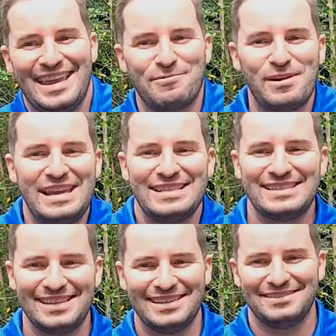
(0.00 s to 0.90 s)
and
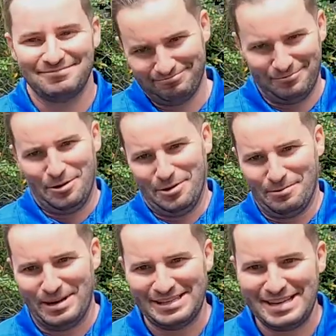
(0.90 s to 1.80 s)
weighs,
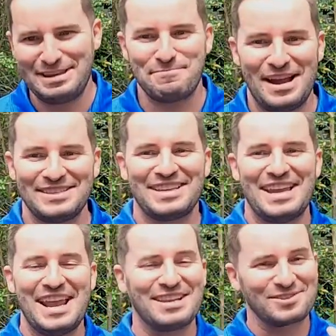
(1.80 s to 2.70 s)
weighs 18 pounds
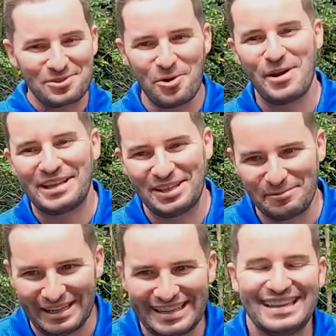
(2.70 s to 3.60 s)
and has no weight
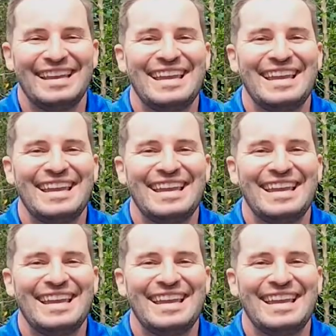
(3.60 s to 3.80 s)
limit.